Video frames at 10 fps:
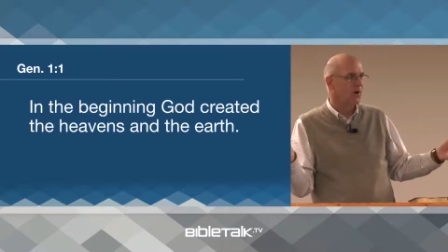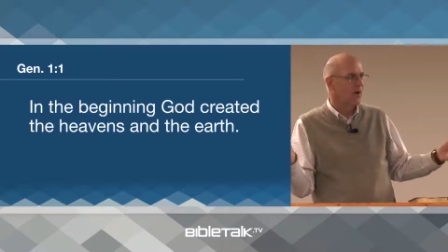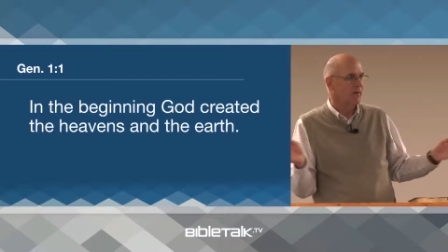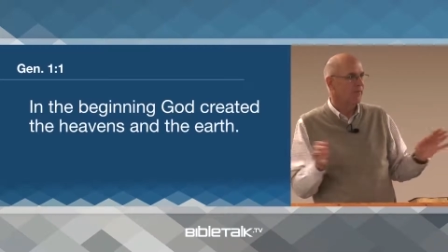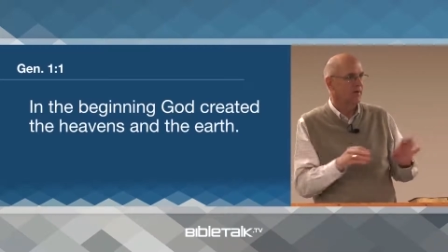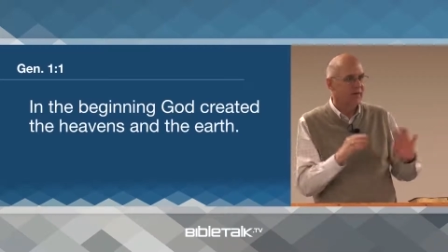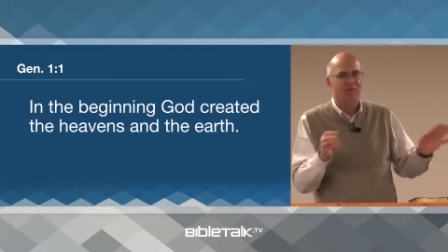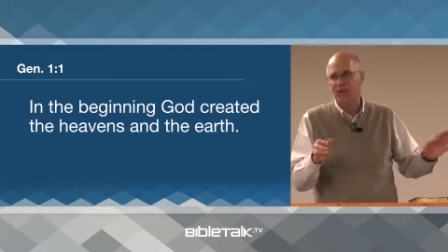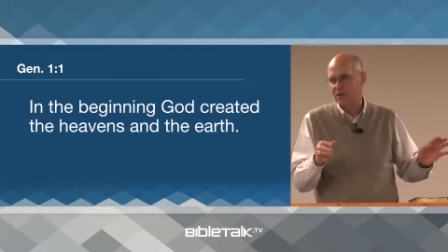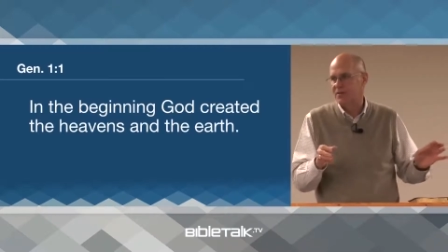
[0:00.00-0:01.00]
not
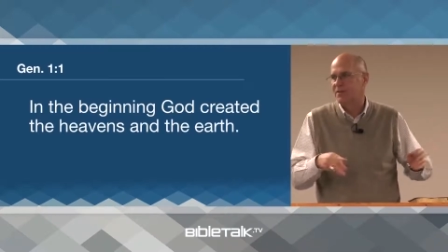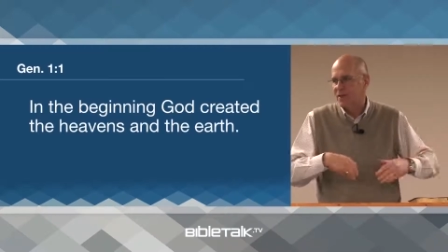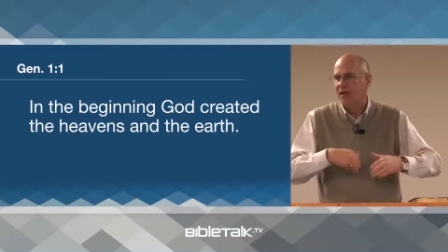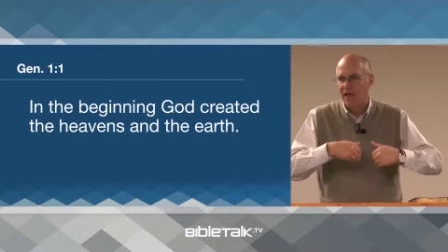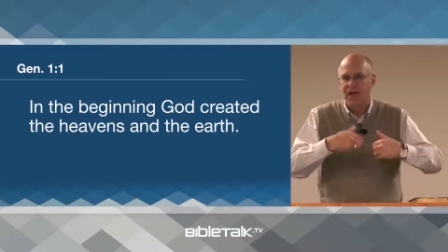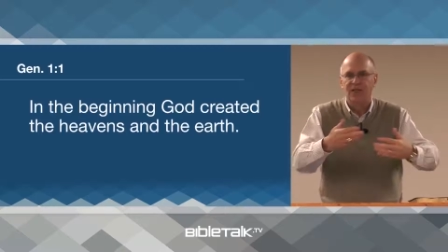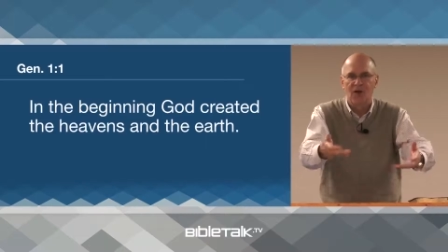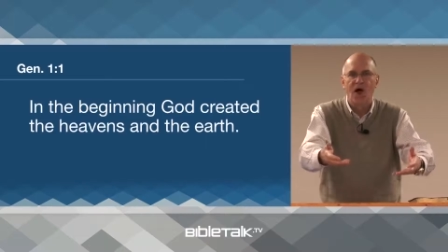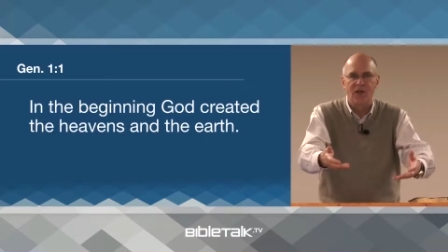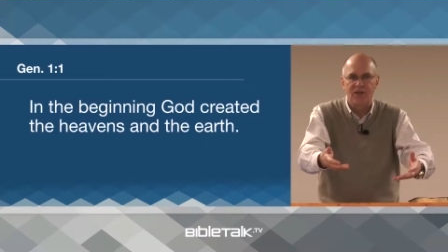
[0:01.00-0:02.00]
believers
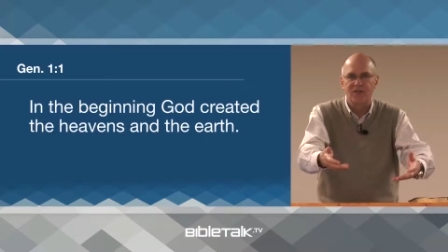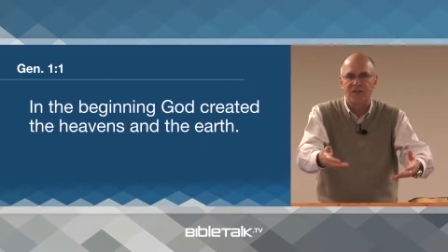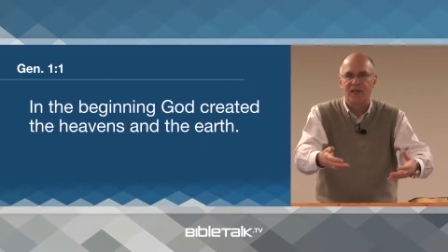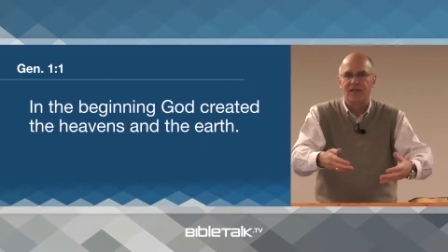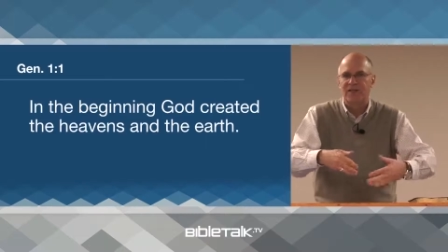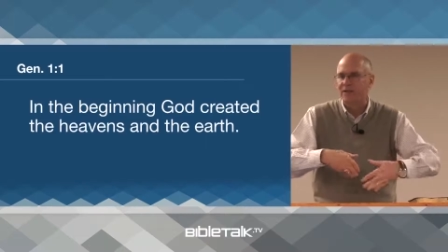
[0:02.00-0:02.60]
acknowledge that